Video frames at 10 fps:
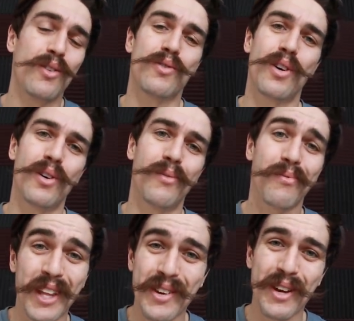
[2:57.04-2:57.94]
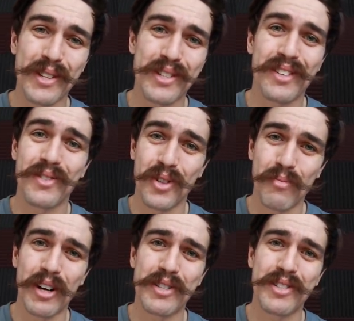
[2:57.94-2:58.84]
So thank you guys so
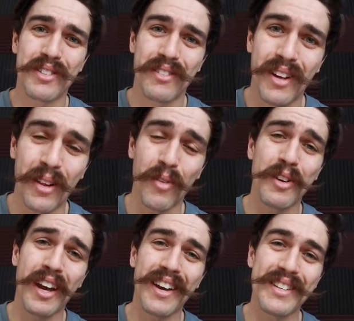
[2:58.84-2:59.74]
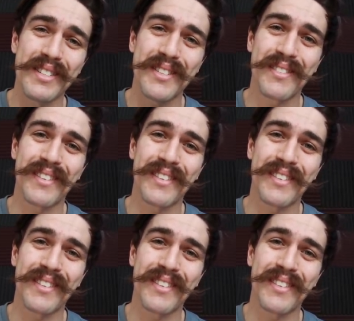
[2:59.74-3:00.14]
much. I love you guys,